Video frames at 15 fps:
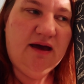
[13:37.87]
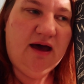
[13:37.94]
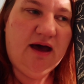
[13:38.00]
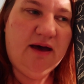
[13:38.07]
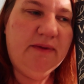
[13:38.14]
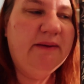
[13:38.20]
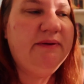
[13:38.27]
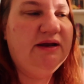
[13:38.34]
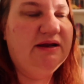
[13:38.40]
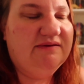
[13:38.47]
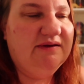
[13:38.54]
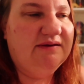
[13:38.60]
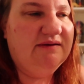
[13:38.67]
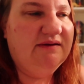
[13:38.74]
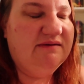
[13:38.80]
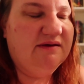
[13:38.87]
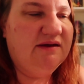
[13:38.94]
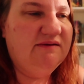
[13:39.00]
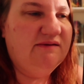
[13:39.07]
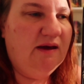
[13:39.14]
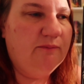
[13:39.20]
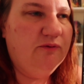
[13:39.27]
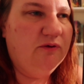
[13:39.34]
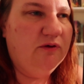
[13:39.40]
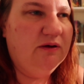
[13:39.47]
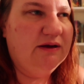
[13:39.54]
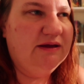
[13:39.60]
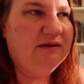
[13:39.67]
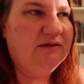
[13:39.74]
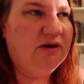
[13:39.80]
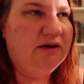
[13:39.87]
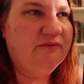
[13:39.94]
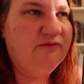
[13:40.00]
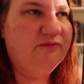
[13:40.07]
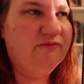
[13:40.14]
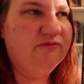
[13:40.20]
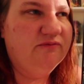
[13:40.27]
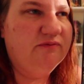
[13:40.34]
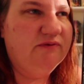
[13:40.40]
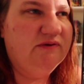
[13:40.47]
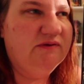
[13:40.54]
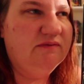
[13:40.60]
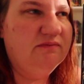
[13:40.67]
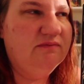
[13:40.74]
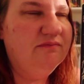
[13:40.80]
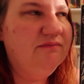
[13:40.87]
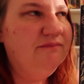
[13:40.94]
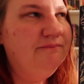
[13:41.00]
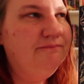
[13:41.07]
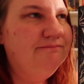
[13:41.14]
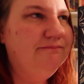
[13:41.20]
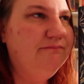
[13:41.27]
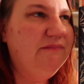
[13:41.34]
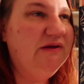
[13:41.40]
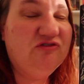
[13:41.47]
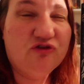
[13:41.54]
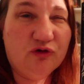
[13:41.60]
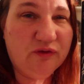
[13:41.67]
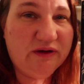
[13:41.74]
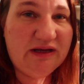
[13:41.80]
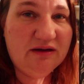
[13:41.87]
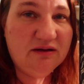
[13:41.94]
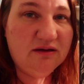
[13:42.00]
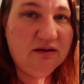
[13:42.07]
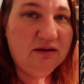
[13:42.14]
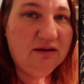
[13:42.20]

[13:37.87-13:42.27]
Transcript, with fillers: Um, I mean, it's a, it's a contemporary kind of mystery